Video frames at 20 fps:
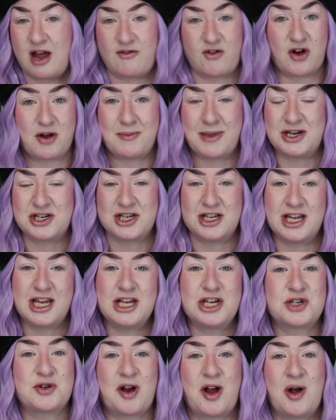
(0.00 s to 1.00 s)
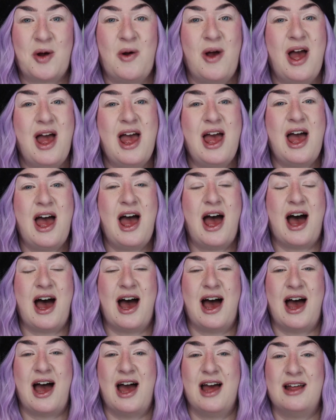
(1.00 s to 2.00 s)
I've already mentioned in the intro,
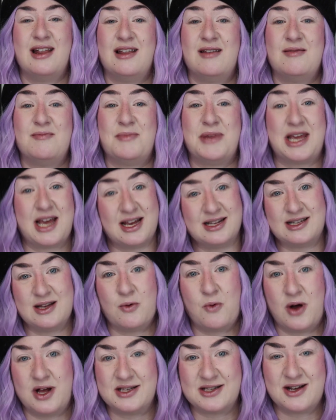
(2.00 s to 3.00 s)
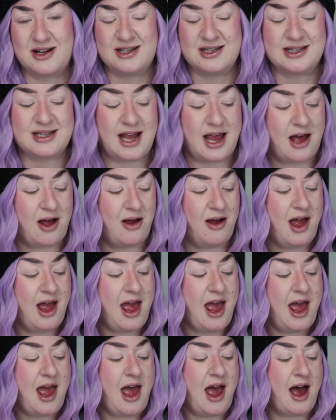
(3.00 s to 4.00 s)
because it was on sale.
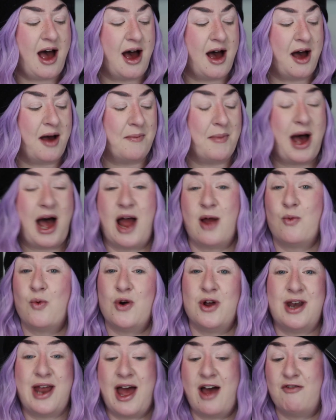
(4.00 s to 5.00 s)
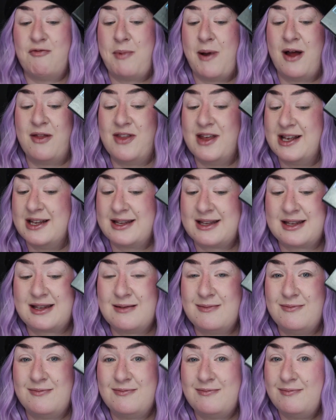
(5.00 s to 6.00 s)
I would have bought
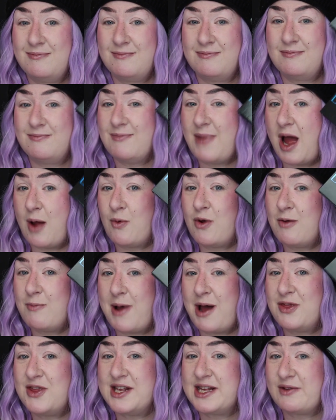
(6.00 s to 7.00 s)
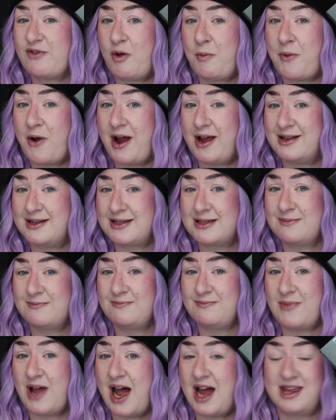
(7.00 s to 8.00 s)
this full price.
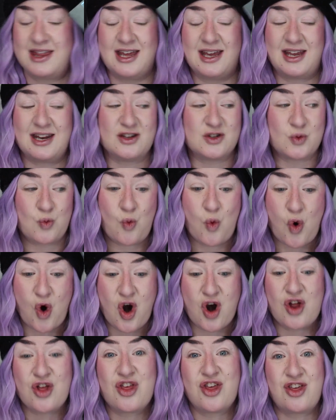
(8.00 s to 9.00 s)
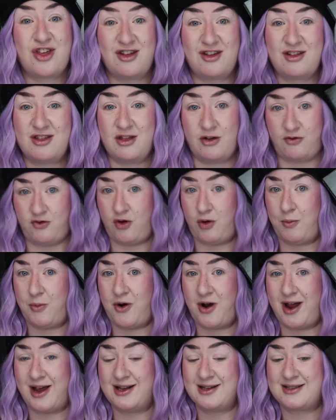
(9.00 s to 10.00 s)
I think it is worth the full
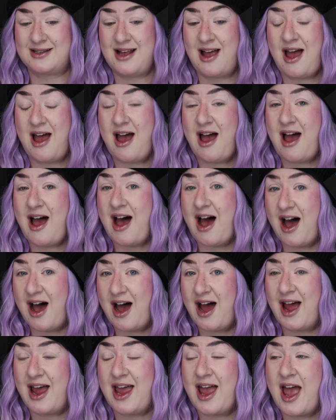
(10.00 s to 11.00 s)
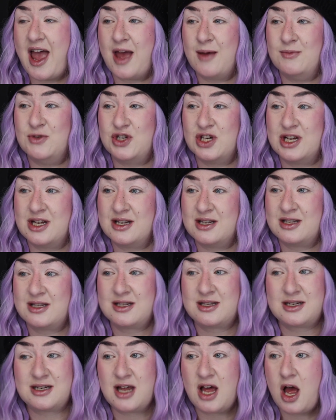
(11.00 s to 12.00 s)
price. I am
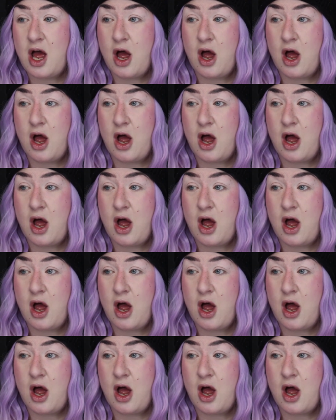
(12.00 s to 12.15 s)
just